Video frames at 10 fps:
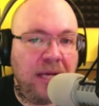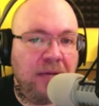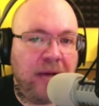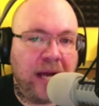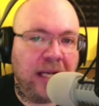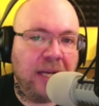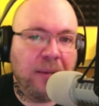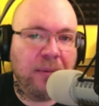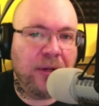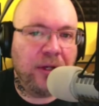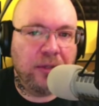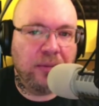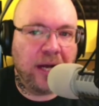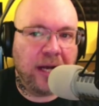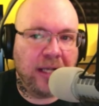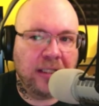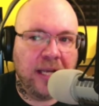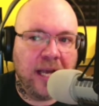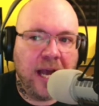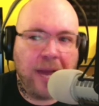when i come up with a new product
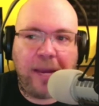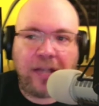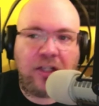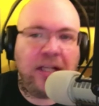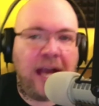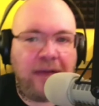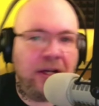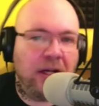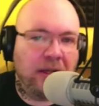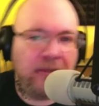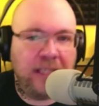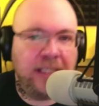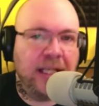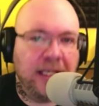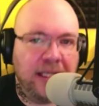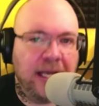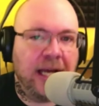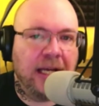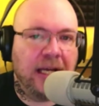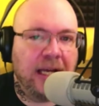i'm actually having all of these things that
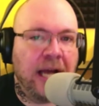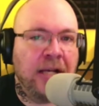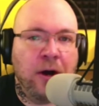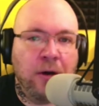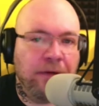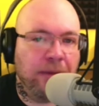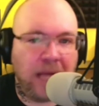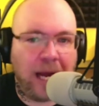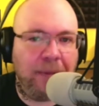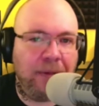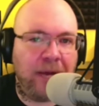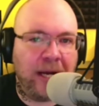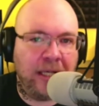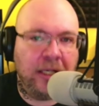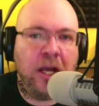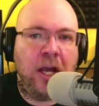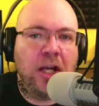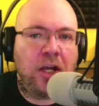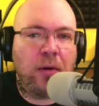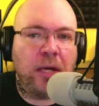i know from copywriting
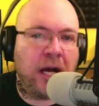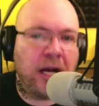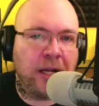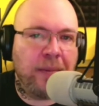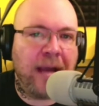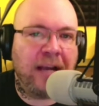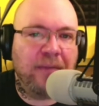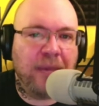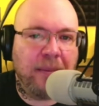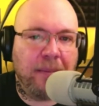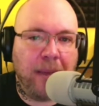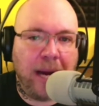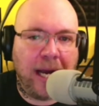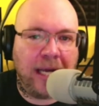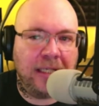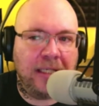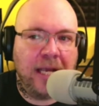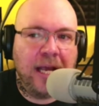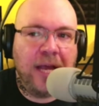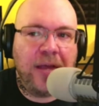going on in the back of my mind
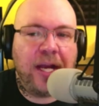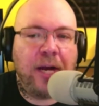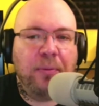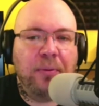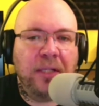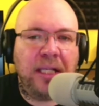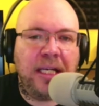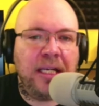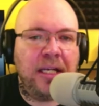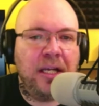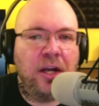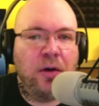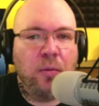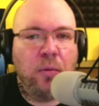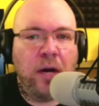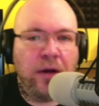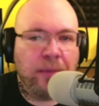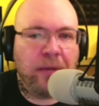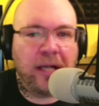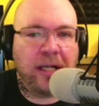that help lead where the
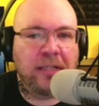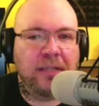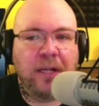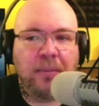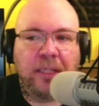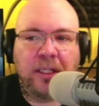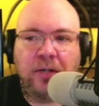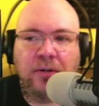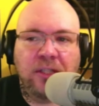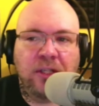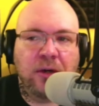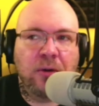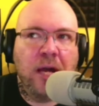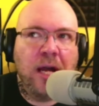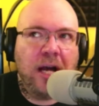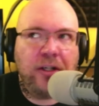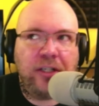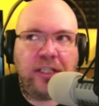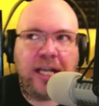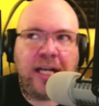product development goes. So
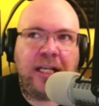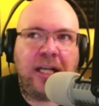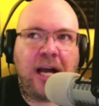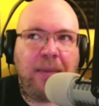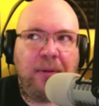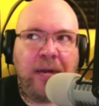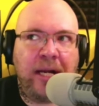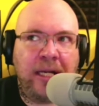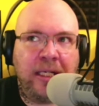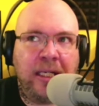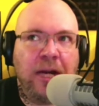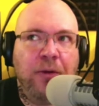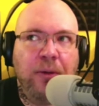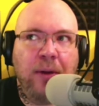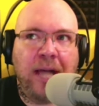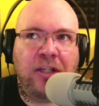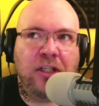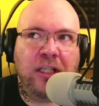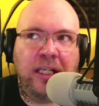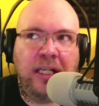understanding copywriting can help you
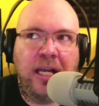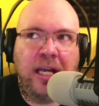actually